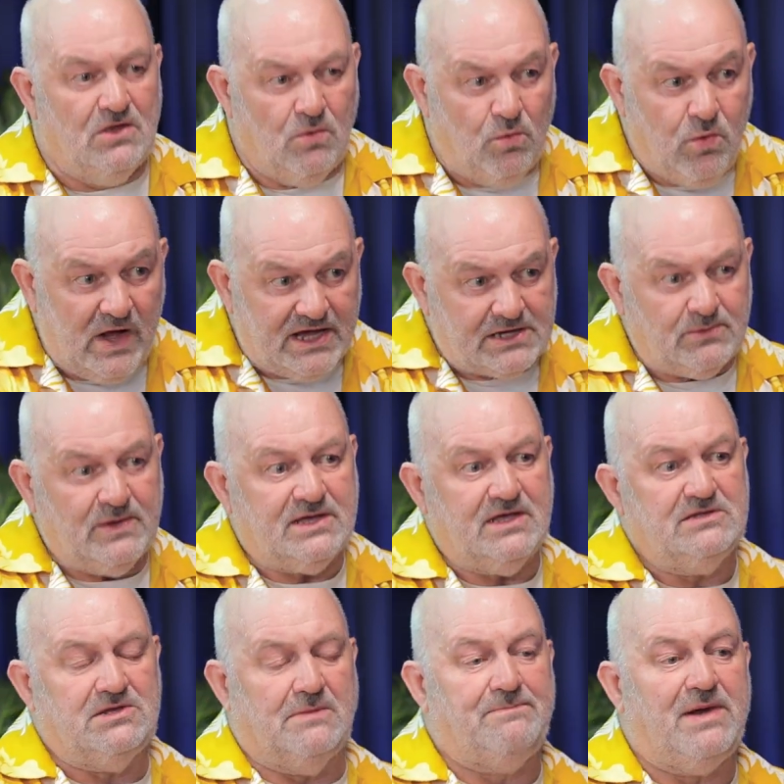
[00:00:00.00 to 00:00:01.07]
where we
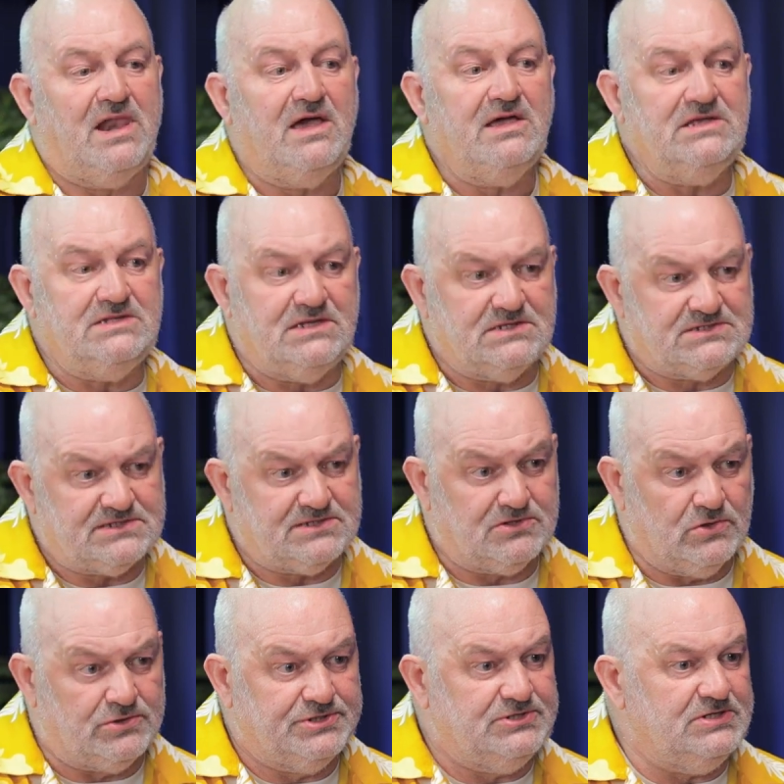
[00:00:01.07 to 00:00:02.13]
can apply these
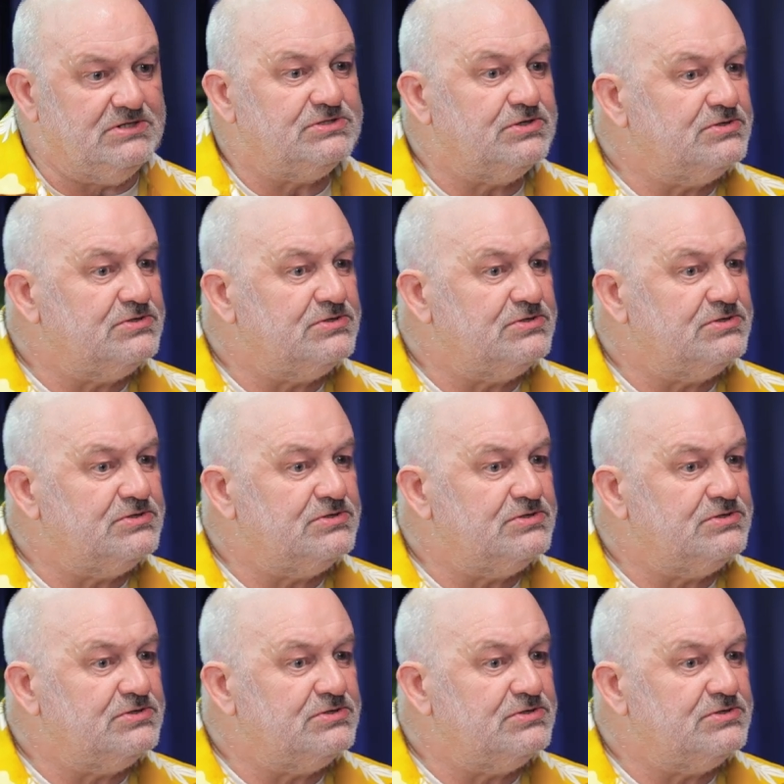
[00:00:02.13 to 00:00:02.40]
technologies